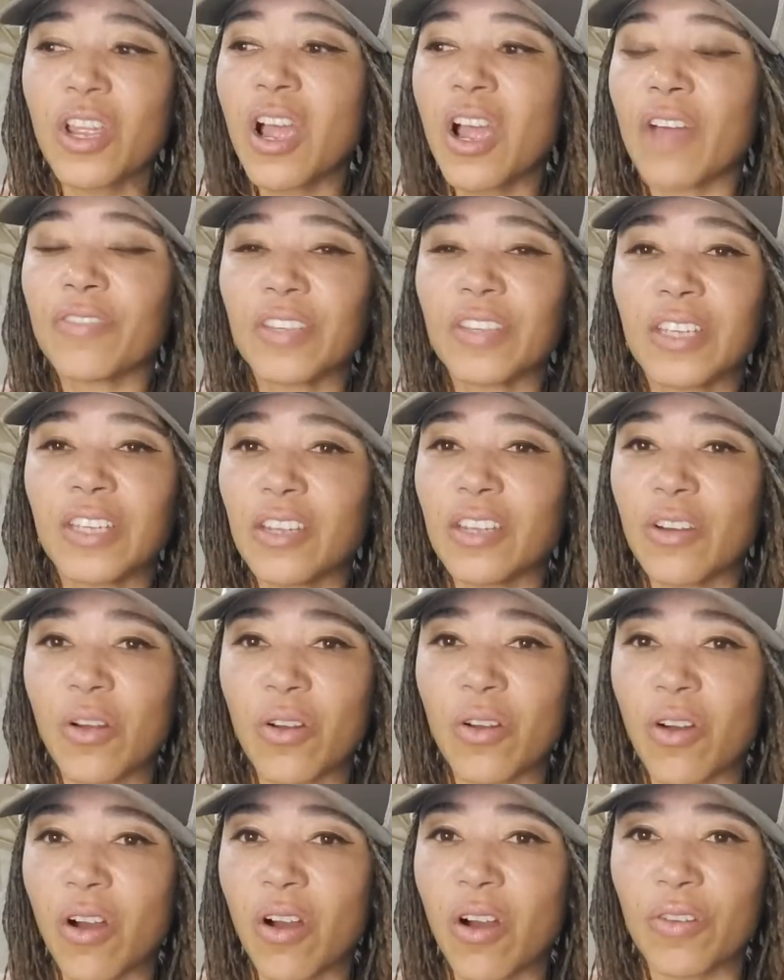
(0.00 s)
of the keto
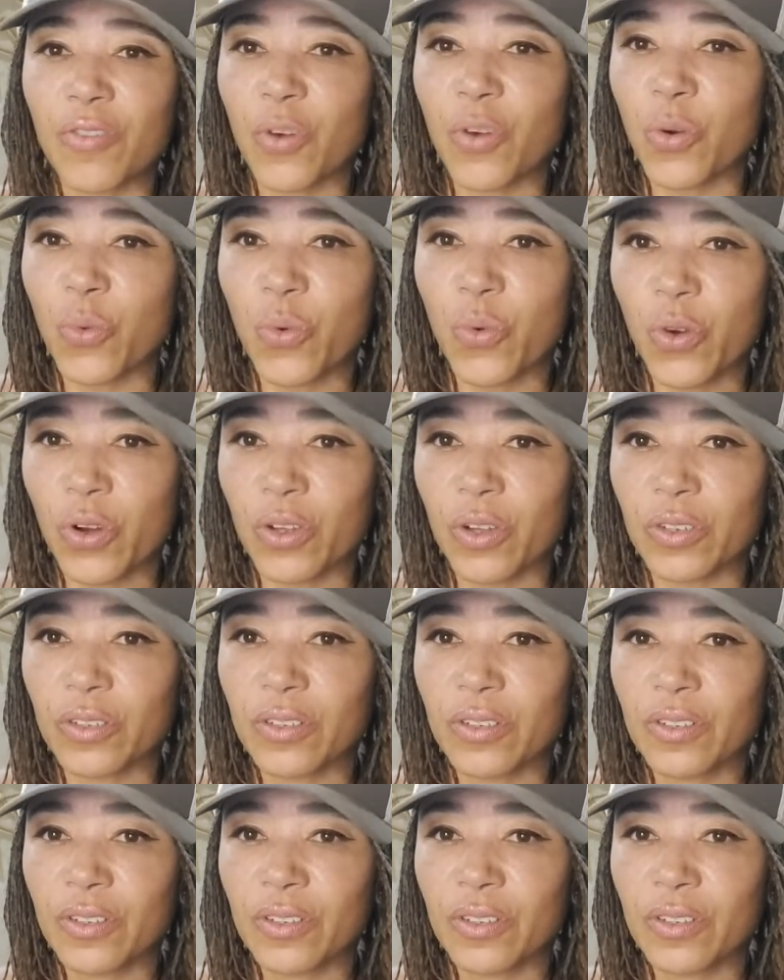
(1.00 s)
and carnivore world.